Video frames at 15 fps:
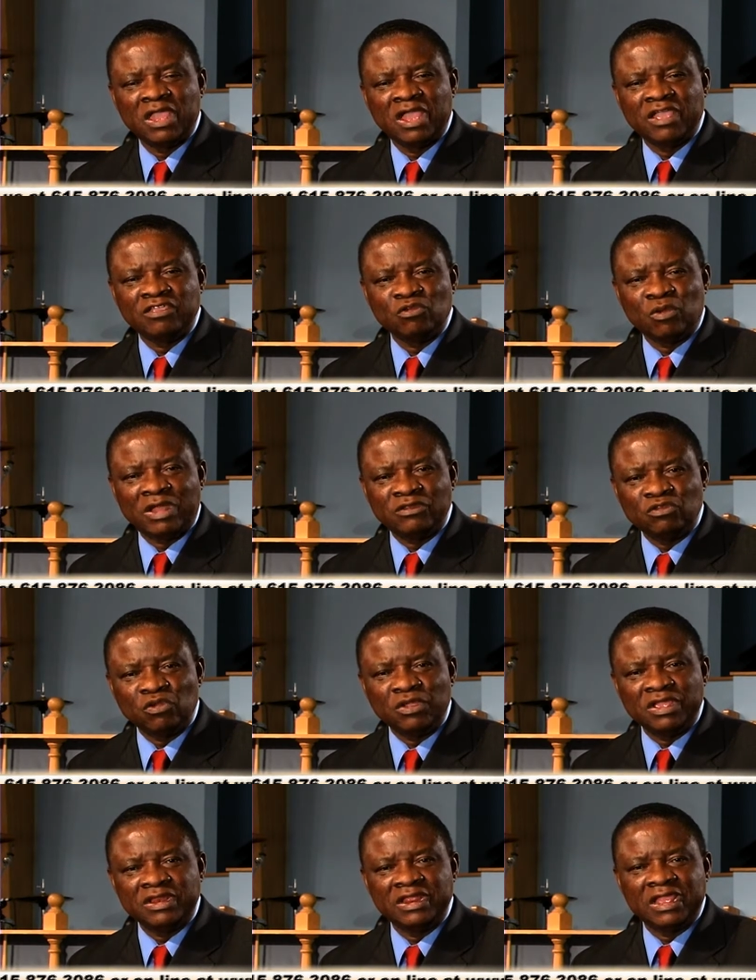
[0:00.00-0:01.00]
uh you are
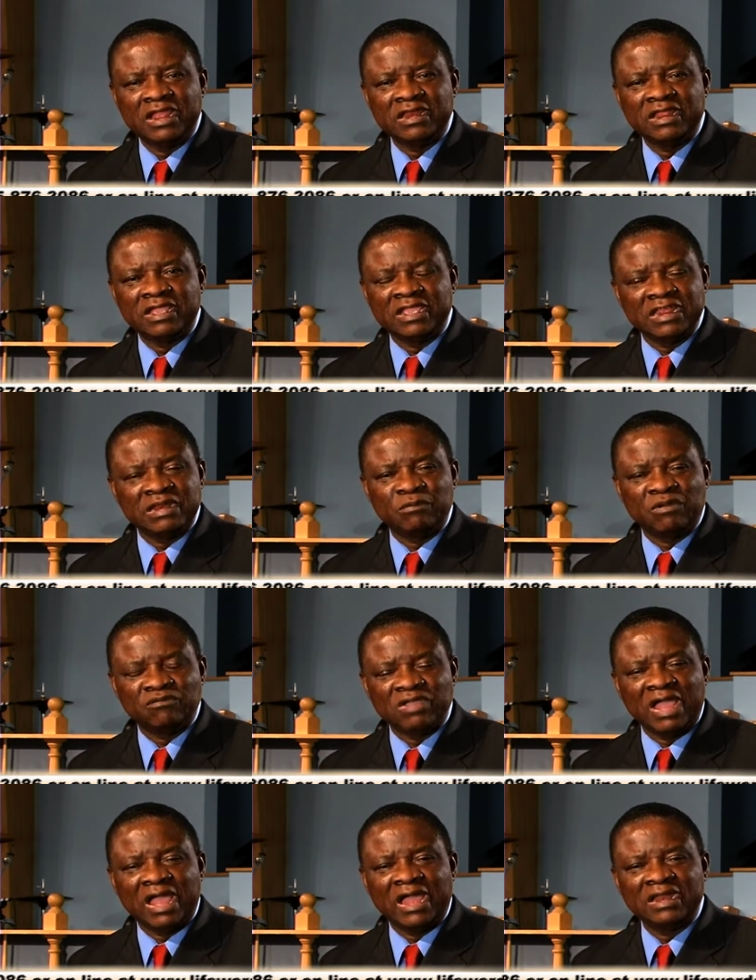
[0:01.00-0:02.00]
doing in the kingdom
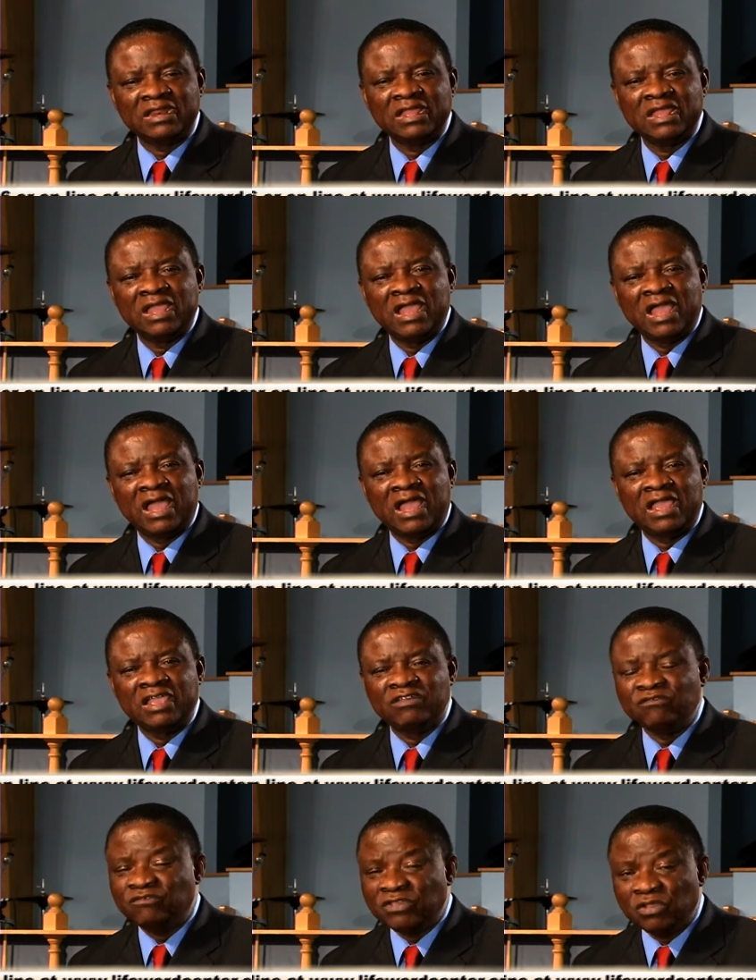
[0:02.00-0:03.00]
of God, uh,
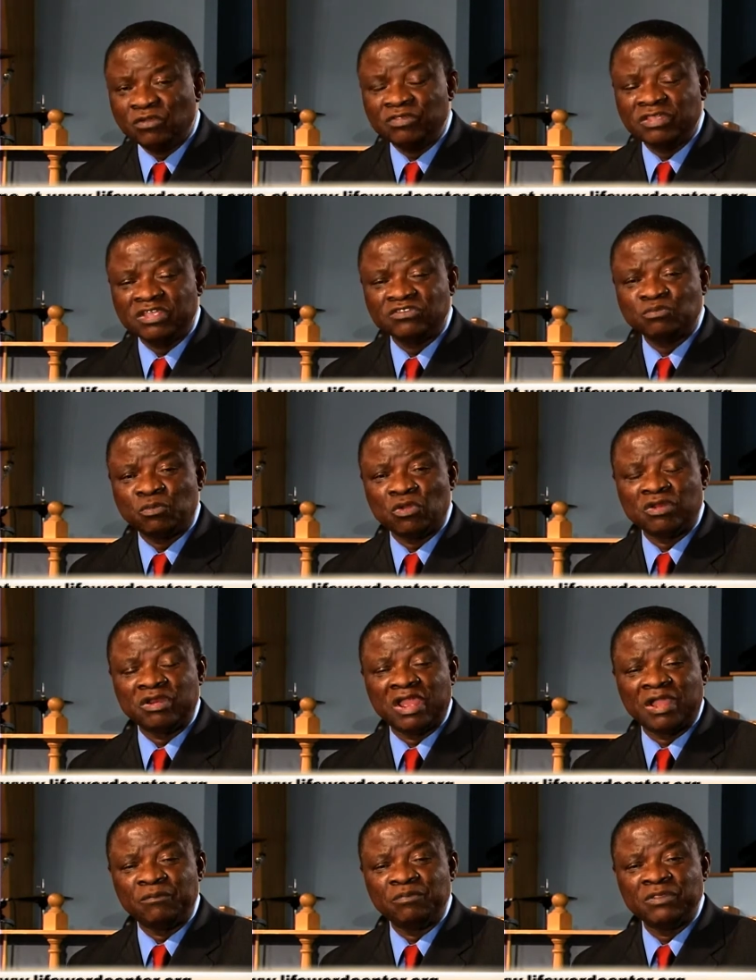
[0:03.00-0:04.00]
in viewing this
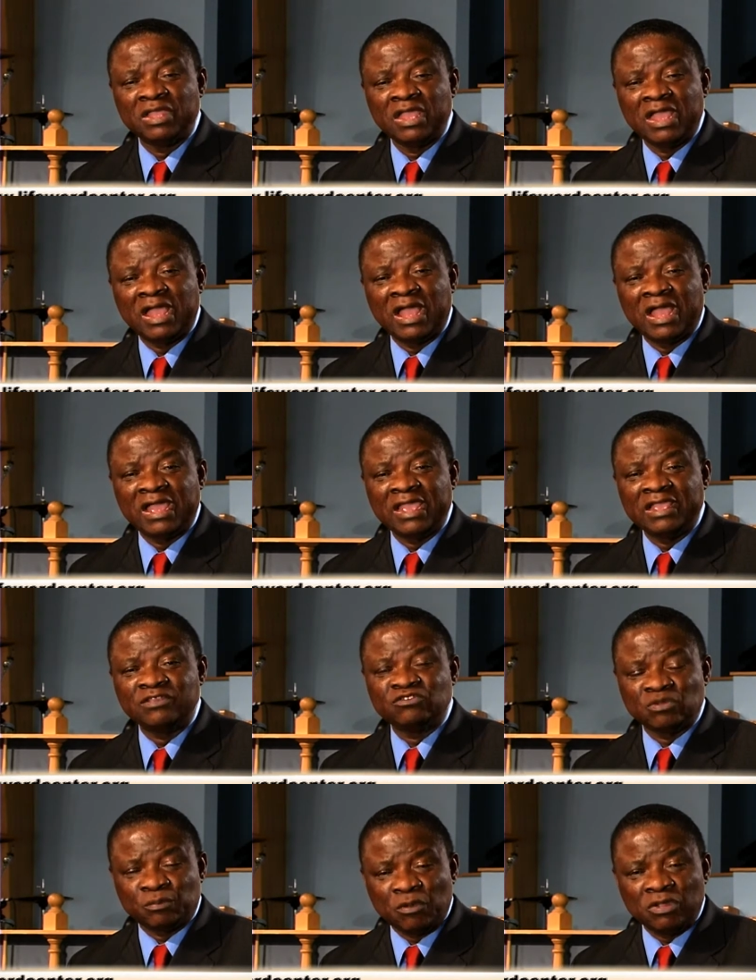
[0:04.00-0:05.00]
program, uh, in
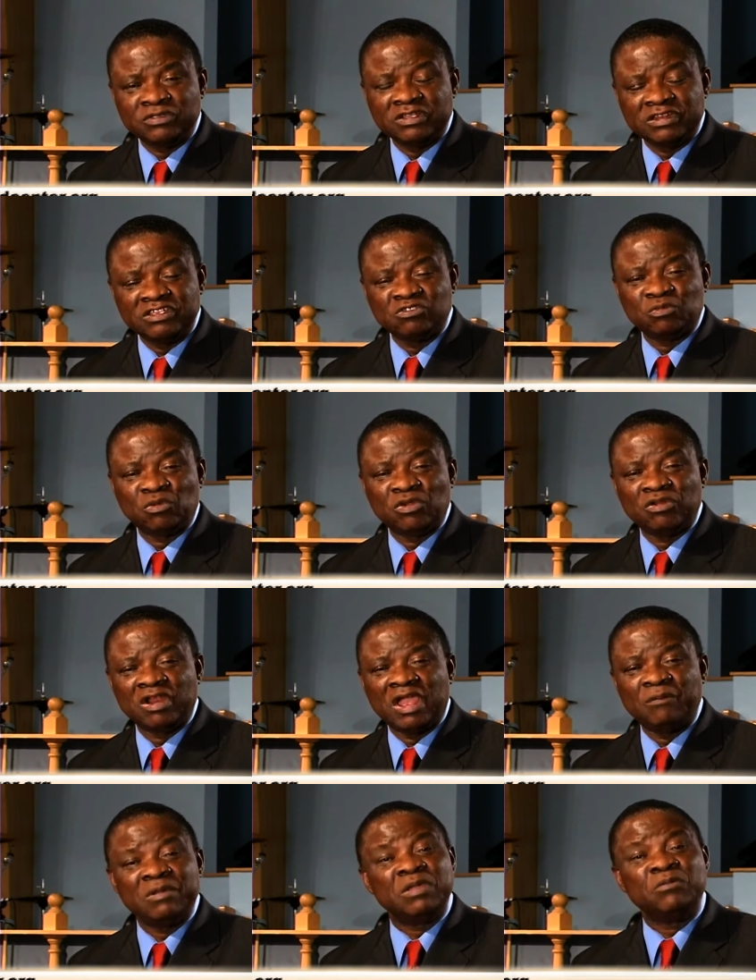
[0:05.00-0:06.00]
supporting this
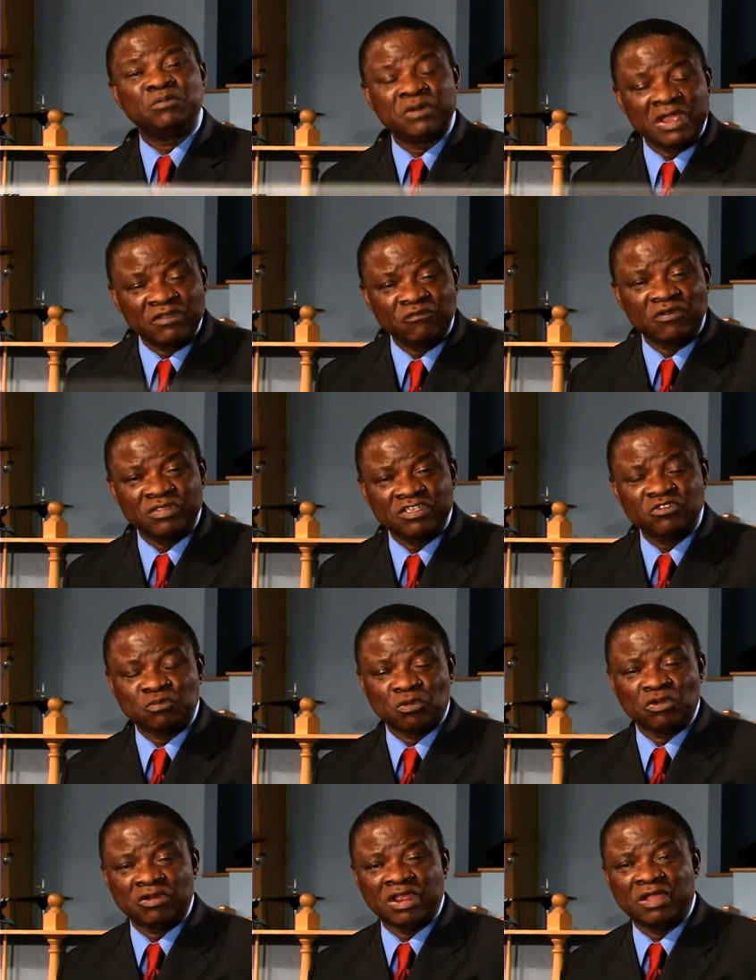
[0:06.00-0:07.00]
program, in praying for this
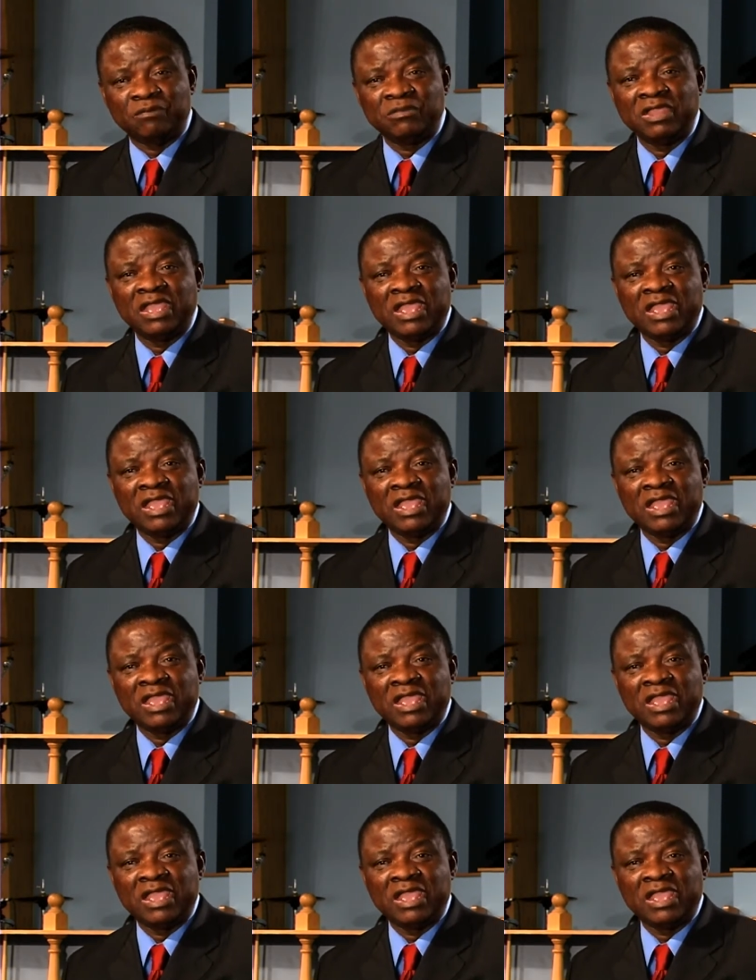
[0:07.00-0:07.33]
program.